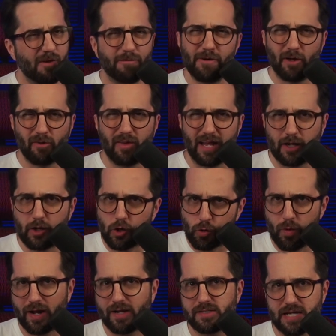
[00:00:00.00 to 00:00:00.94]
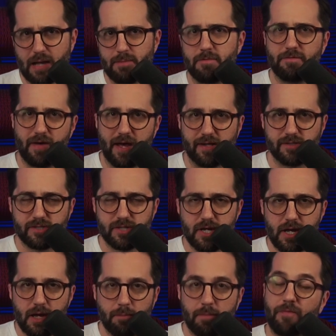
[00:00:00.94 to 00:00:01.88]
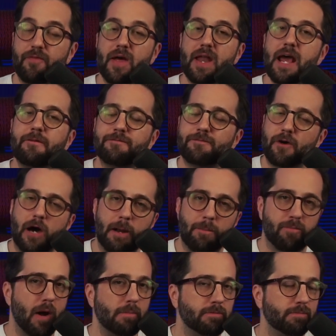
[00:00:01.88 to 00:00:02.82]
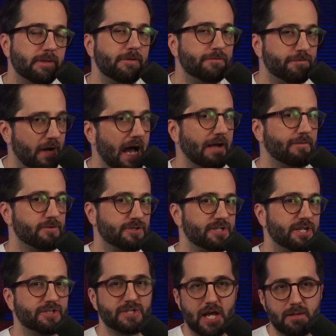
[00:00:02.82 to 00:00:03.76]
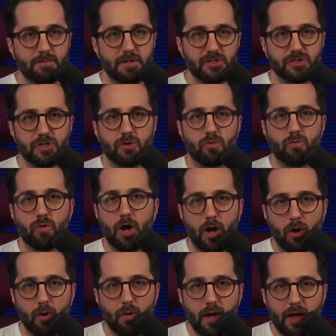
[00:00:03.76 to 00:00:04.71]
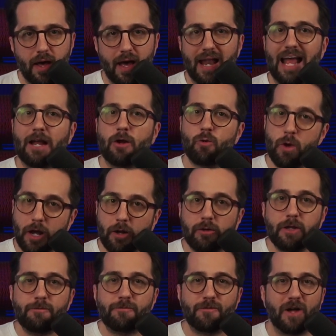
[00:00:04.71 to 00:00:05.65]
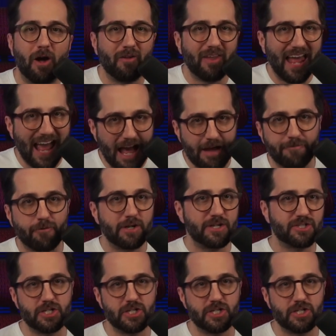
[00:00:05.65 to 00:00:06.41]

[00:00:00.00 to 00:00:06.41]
felt like QuickTime events? But then I fought probably 5 or 6 enemies in a row, and I quickly felt every